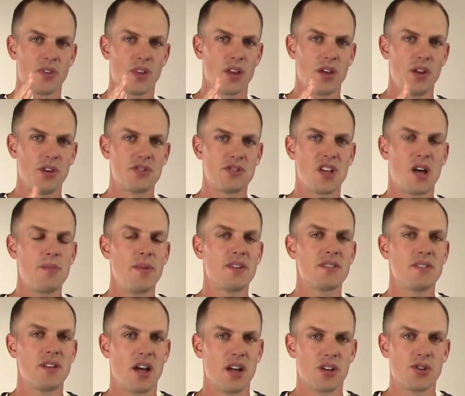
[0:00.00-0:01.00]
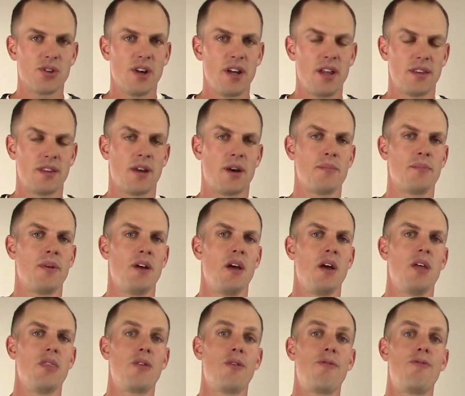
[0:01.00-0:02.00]
Your stomach's not creating them.
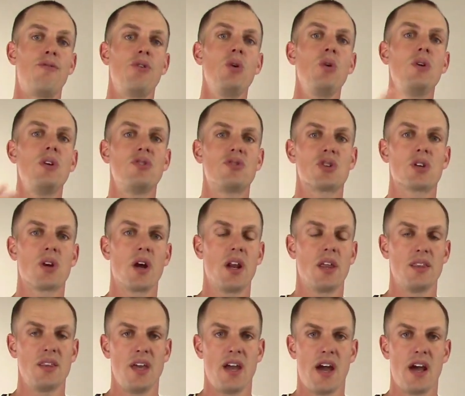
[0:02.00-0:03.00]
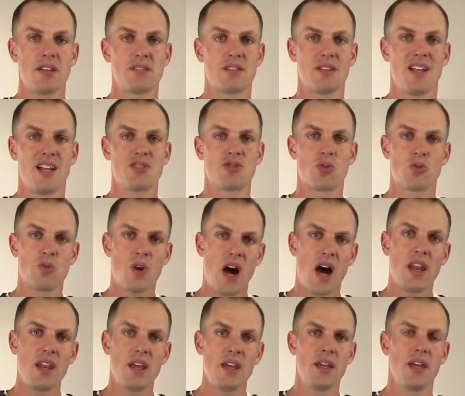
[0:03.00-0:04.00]
The food is creating the acid. It's
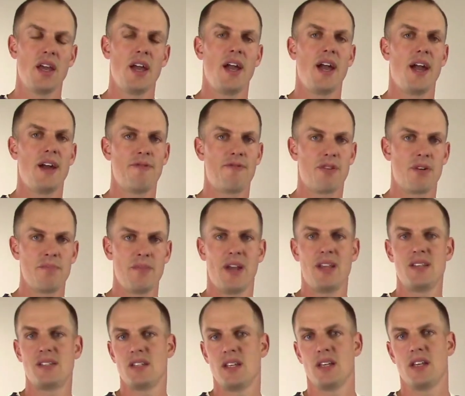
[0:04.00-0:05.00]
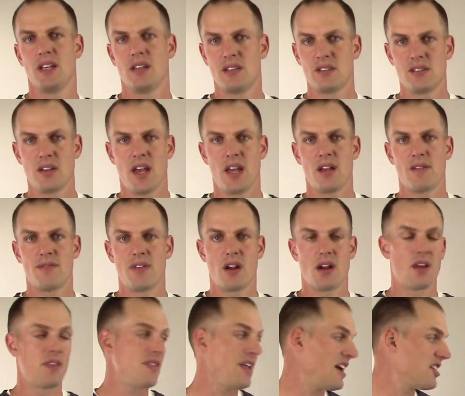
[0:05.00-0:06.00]
rotting and fermenting inside of there.
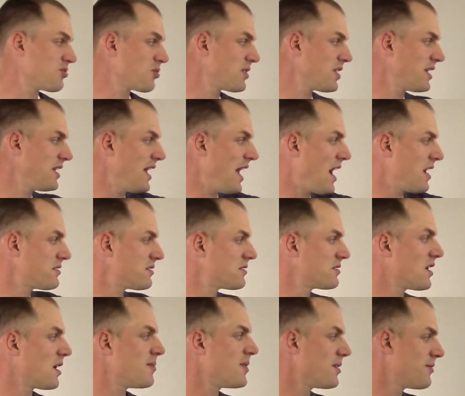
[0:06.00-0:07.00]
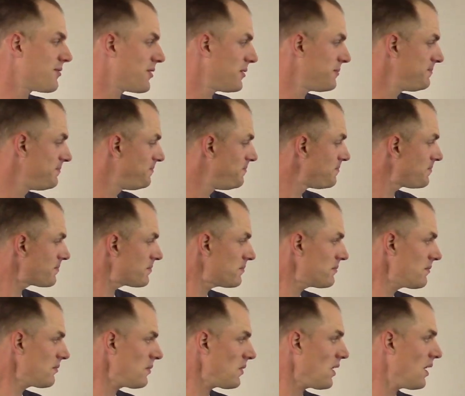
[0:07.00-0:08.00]
And that's where the gas is coming from.
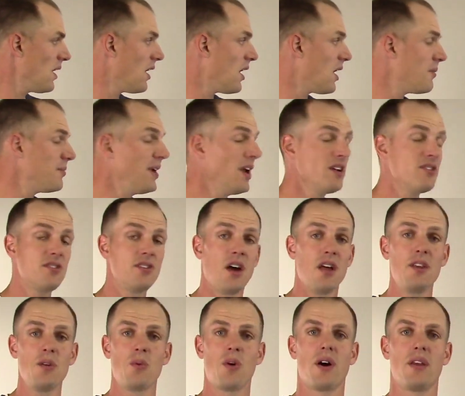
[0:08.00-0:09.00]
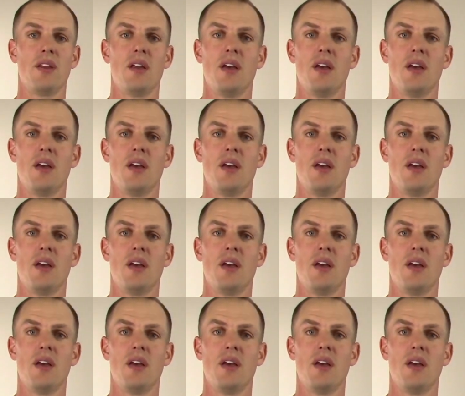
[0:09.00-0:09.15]
Here's another one.